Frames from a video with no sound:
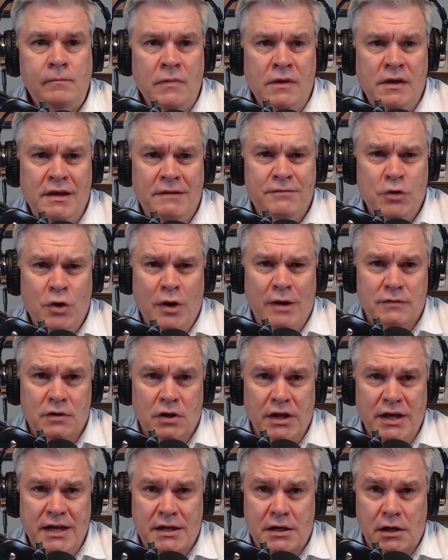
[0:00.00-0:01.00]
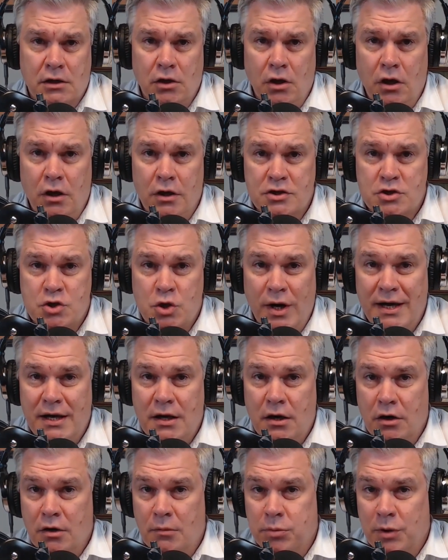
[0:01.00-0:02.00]
If you have a leak, a clogged
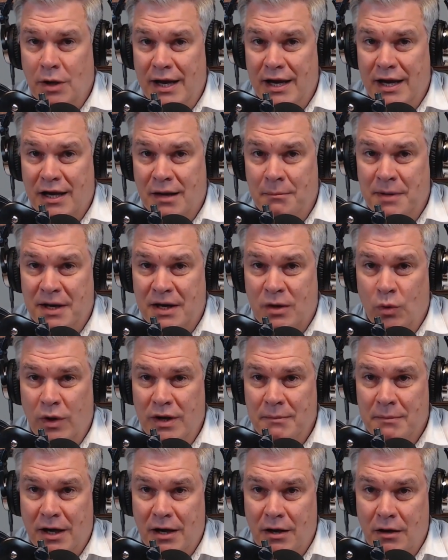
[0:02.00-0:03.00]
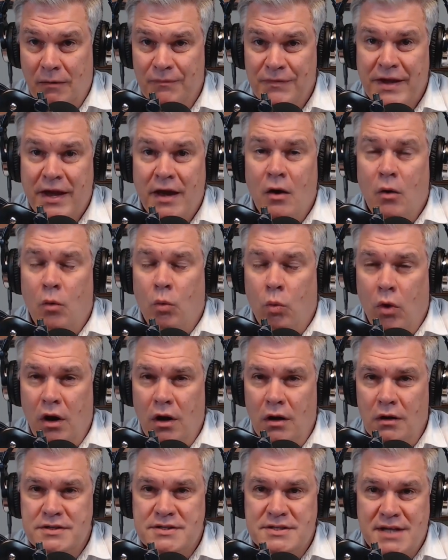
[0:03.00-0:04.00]
drain, or you're planning a big remodel,
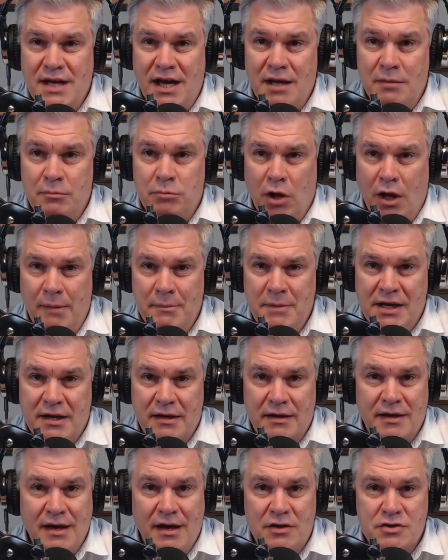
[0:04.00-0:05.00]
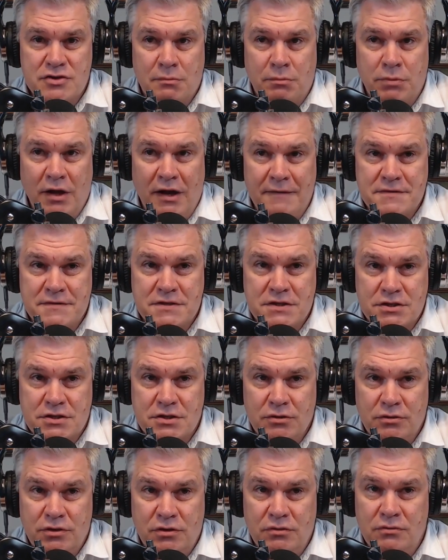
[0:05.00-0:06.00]
Waldstein Plumbing in Council Bluffs is
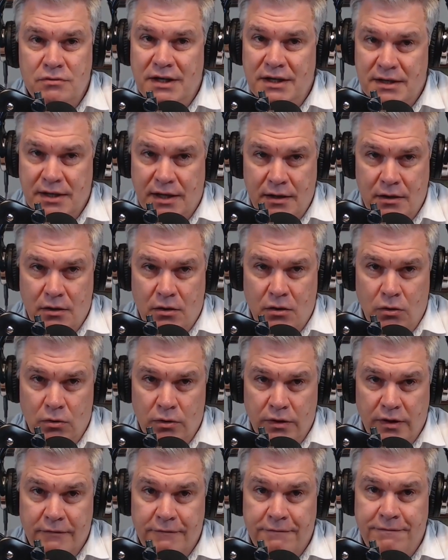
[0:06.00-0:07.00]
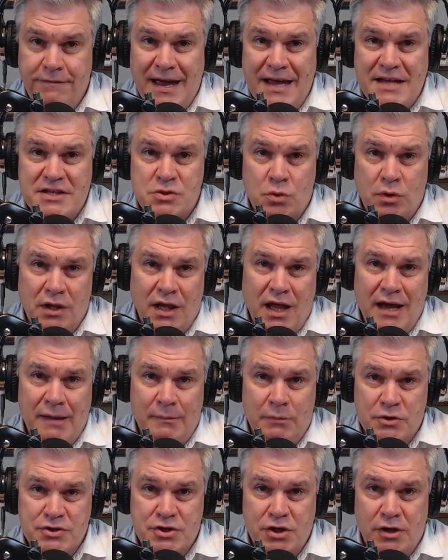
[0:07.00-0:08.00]
who you need to get a hold of. Fast,
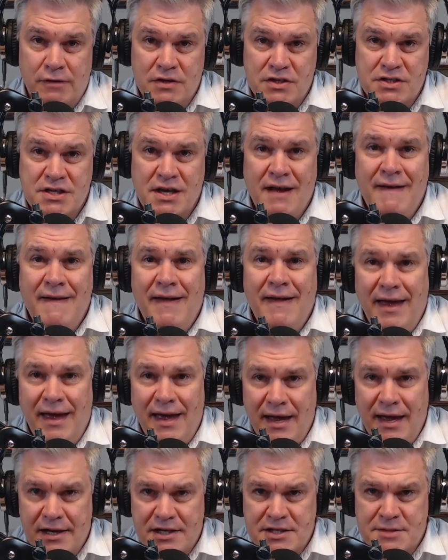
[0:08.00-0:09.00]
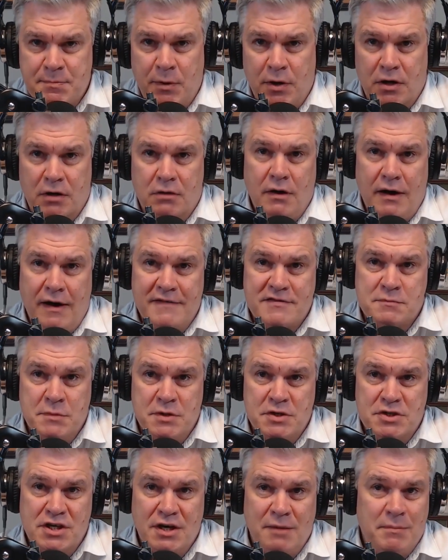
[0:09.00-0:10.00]
reliable service, expert
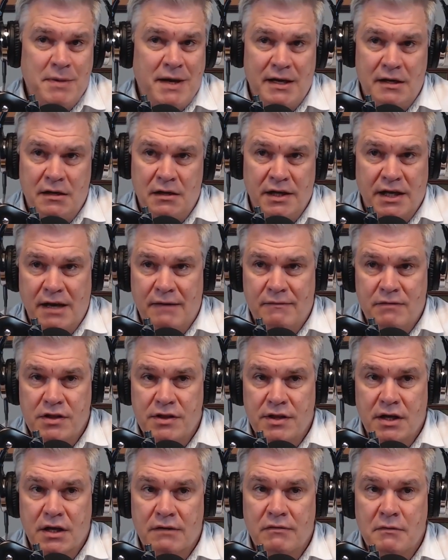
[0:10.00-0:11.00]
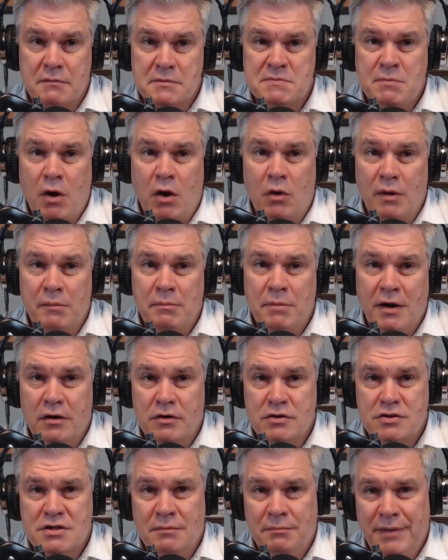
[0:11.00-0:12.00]
craftsmanship, handling everything from small
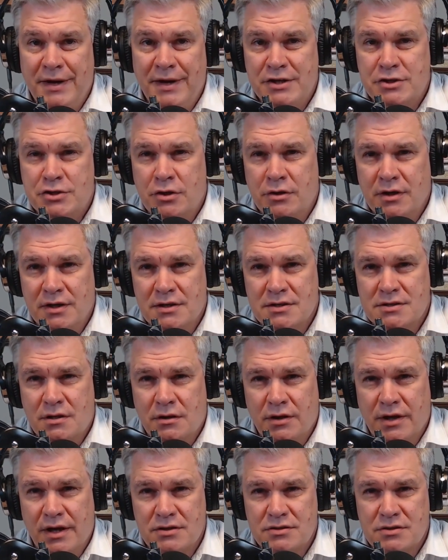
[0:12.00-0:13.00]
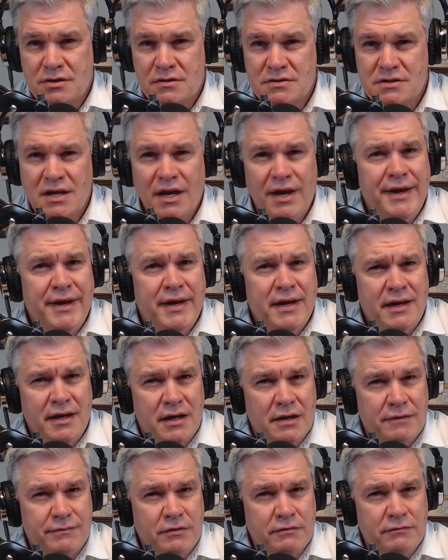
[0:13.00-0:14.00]
repairs to major installations.
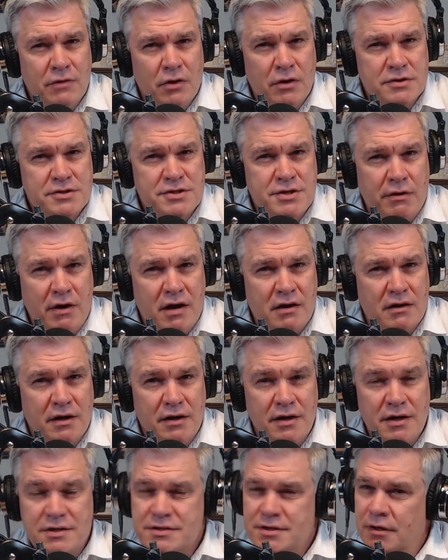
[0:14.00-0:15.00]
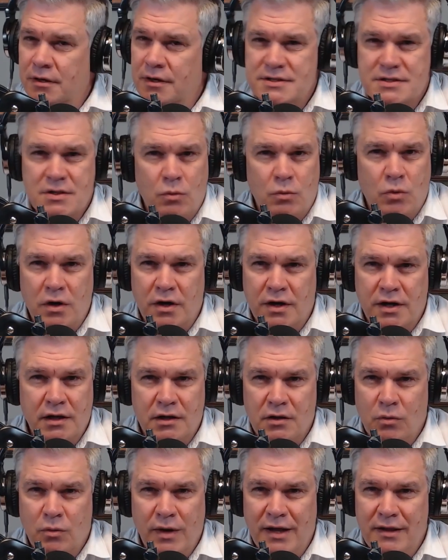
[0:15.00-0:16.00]
And if you've noticed your air conditioner isn't working
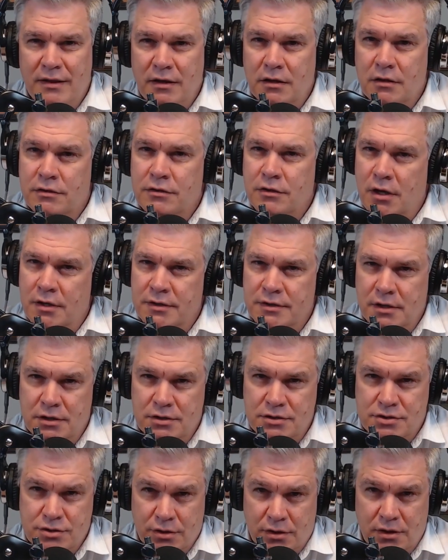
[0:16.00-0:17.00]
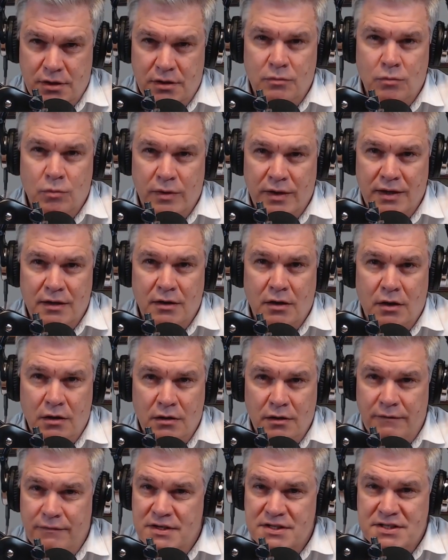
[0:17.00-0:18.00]
the way that you thought that it should when
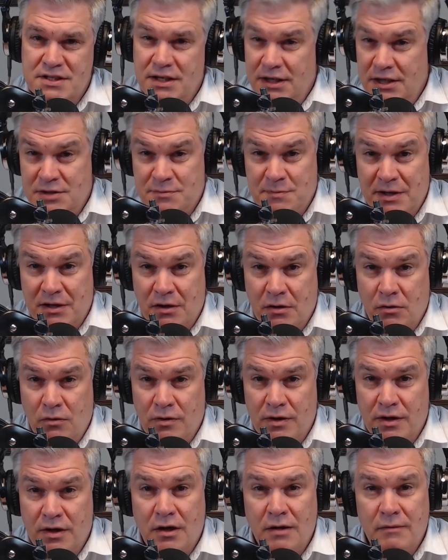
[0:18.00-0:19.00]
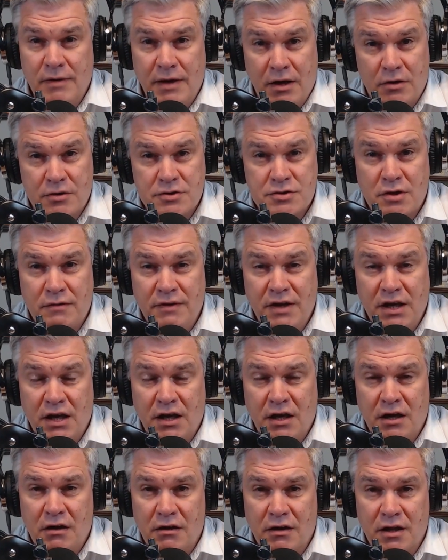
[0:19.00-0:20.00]
all of this heat's been going on, AirServe
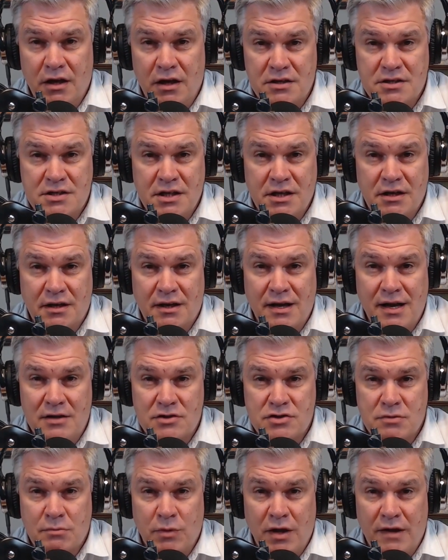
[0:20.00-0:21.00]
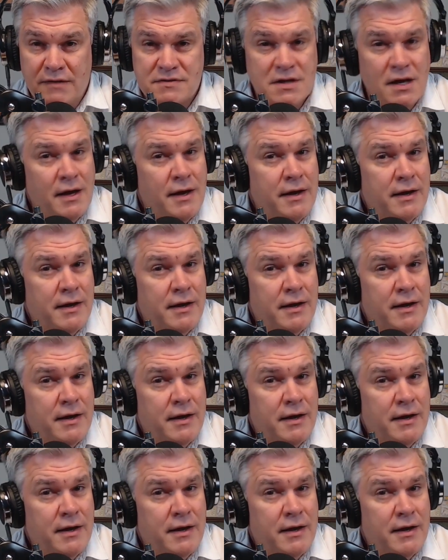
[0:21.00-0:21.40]
Heating and Air Conditioning in Council Bluffs,